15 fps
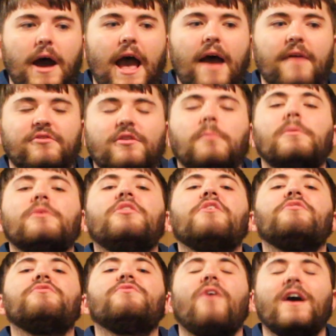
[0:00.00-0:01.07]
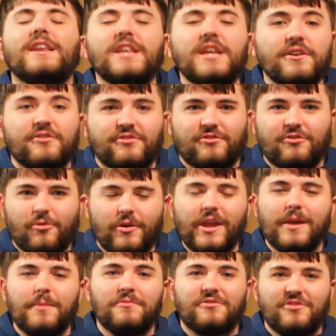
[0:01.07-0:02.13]
have some of the funniest
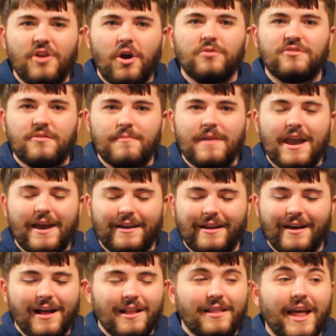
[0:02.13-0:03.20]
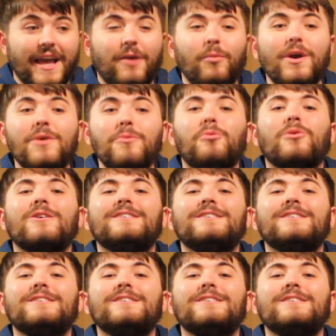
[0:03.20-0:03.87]
screams known to man. Like, we were